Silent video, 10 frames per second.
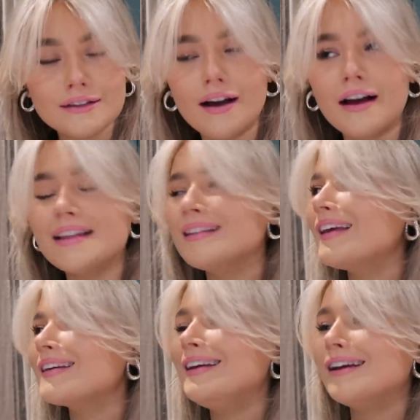I think they
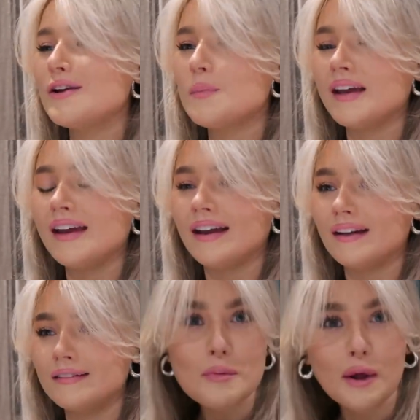can hear you
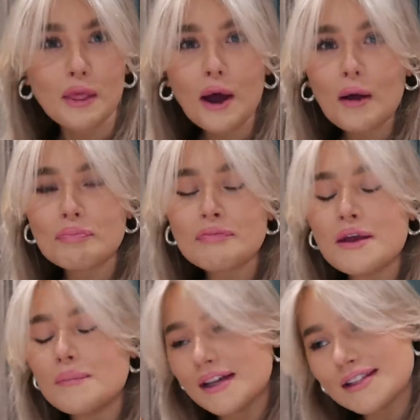peeing. Don't mind that.
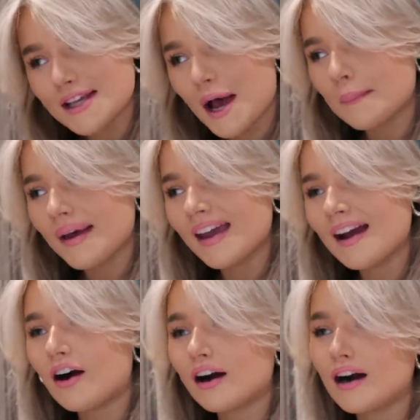Me and Sam Bay
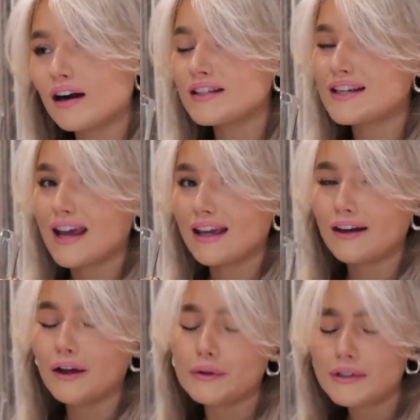are staying in
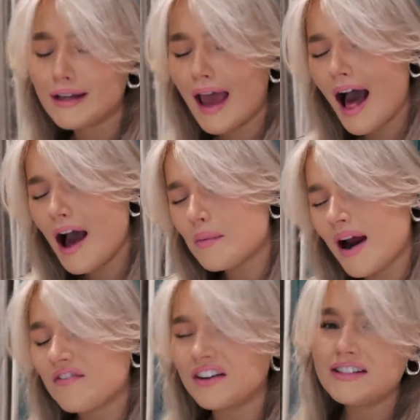a hotel, we're
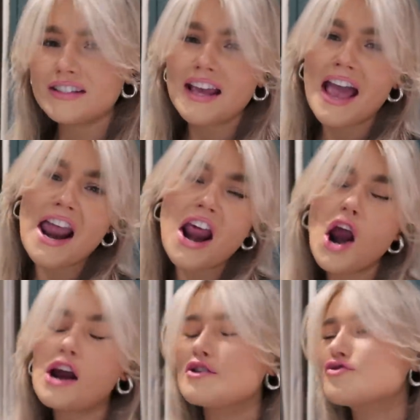having
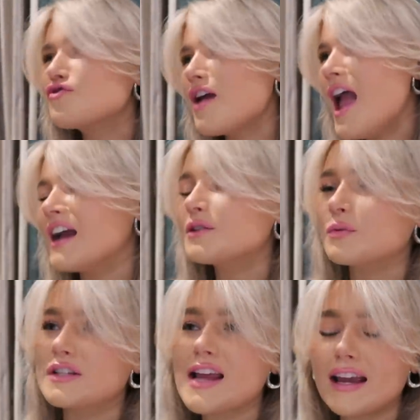dinner and drinks,
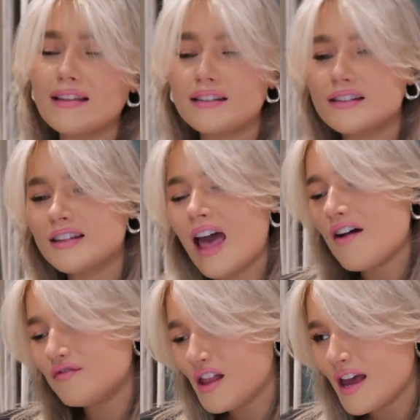we're staying in the
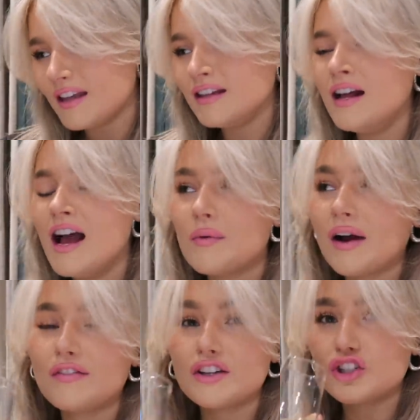Zeppelin, we're
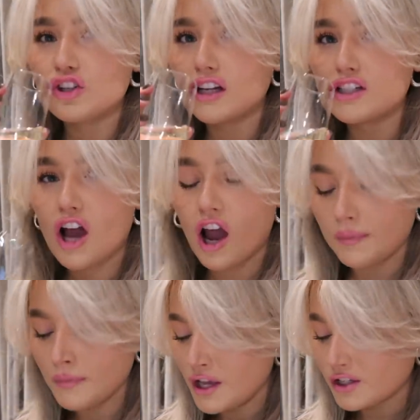having a stunning
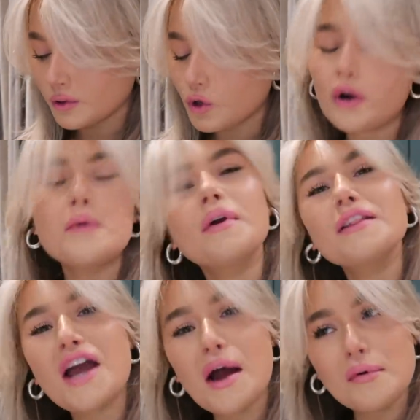time. So I thought I'd bring
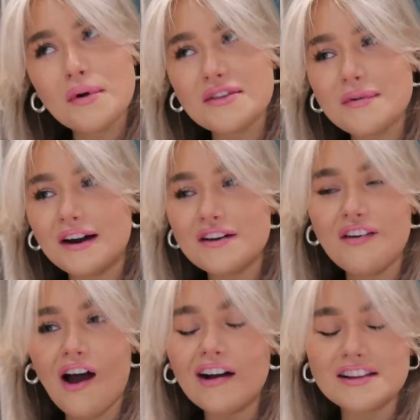the camera with me and I'd
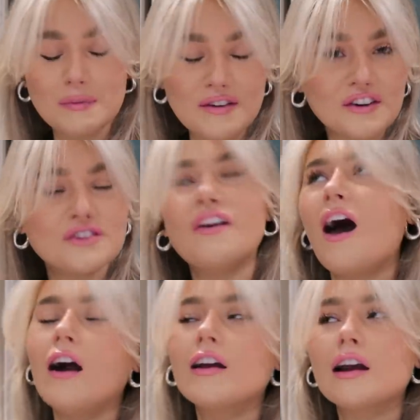vlog. It's my first
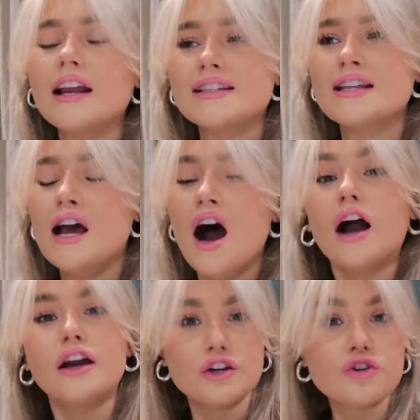vlog, girlies.
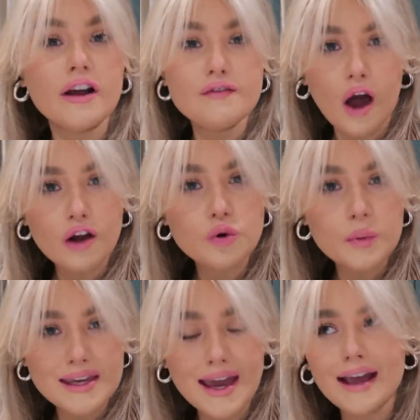I'm gonna try and vlog the
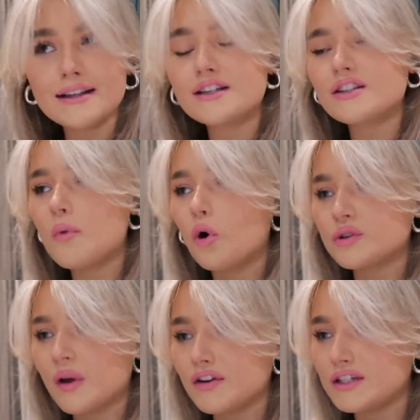weekend because I'm
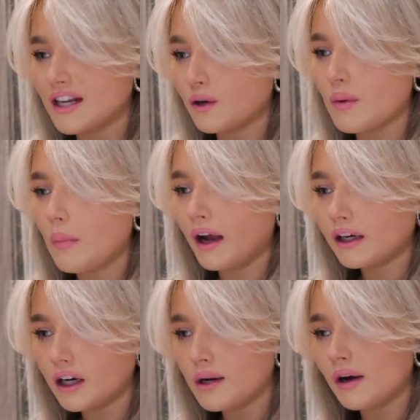also having dinner with my
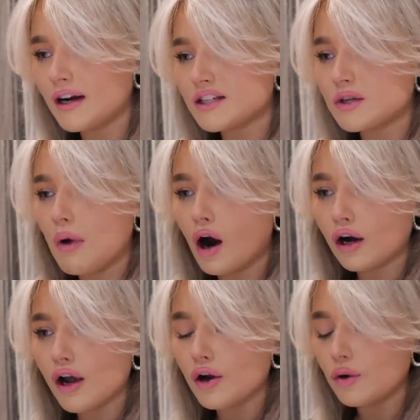girly wordies
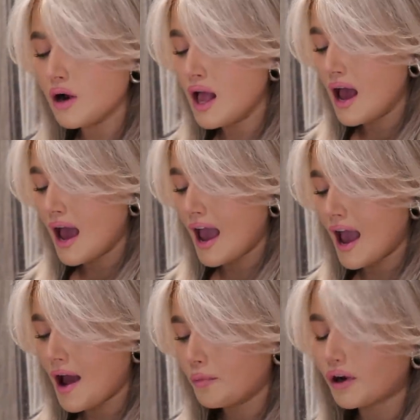tomorrow.
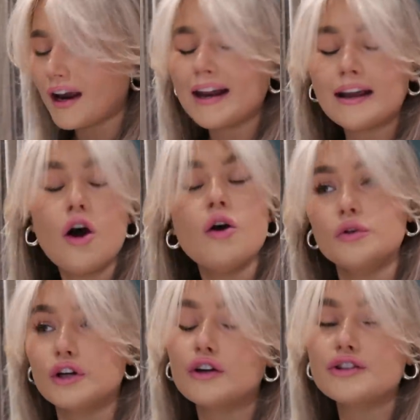And we're getting, oh,
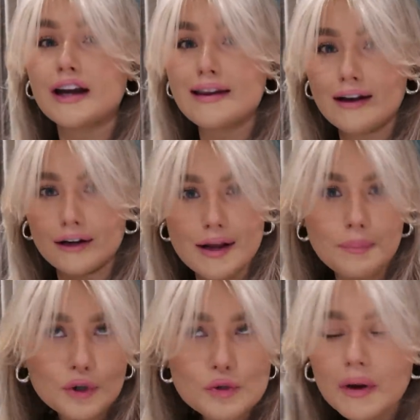the girls are getting their
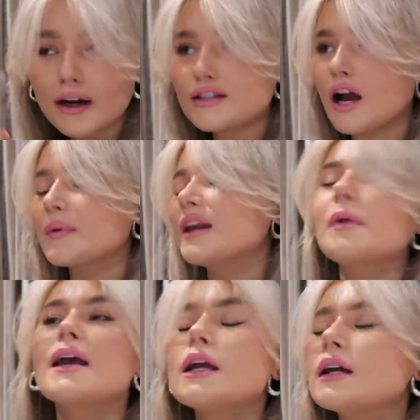nipples pierced. I'm getting
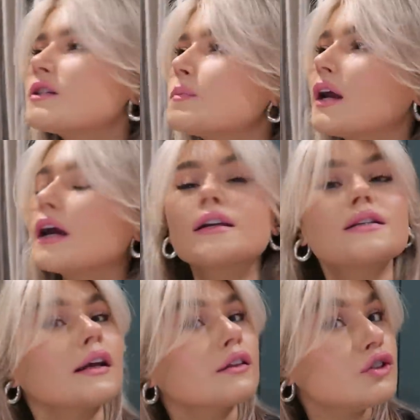my ears pierced,
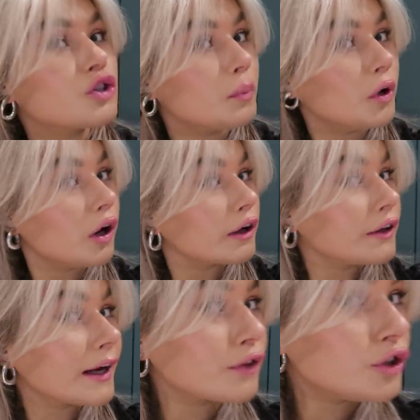like the double. I'm
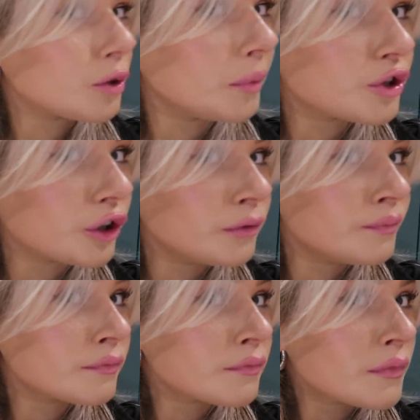gonna get the double done,
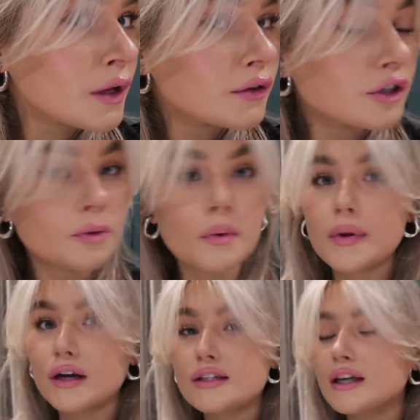the double
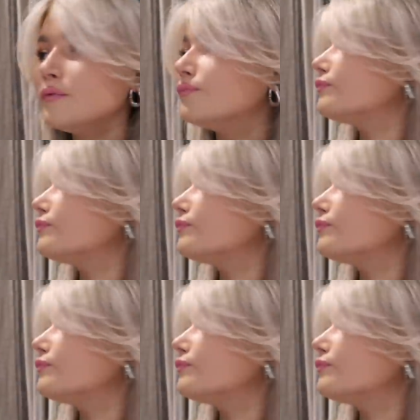piercing.